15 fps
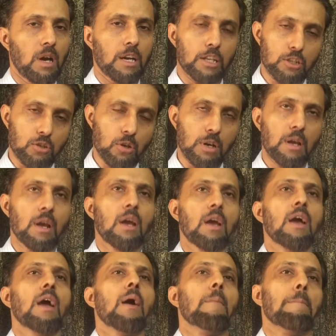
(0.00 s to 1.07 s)
Understood?
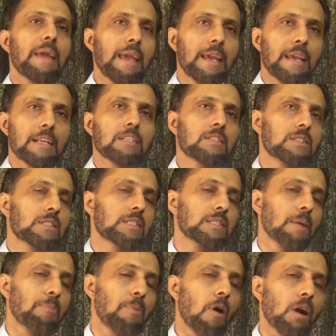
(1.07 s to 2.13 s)
Means
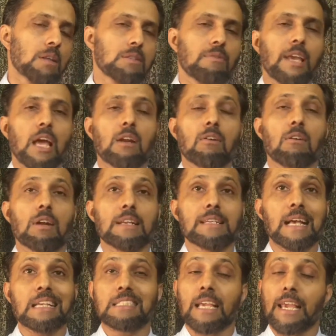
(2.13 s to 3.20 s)
the policy we can call it
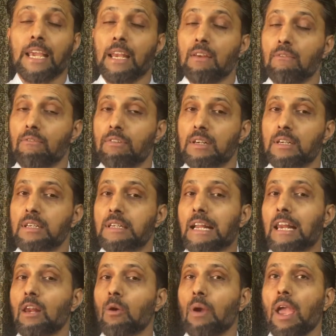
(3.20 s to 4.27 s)
as
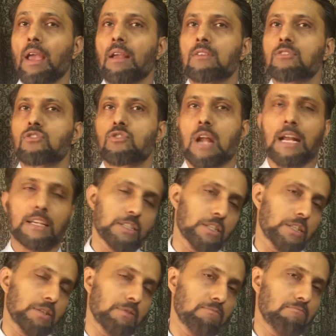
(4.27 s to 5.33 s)
inward looking
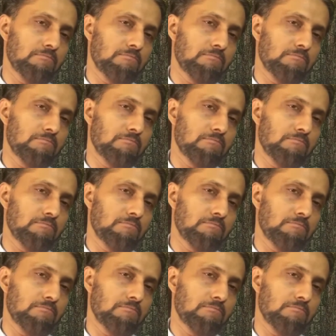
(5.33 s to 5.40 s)
strategy.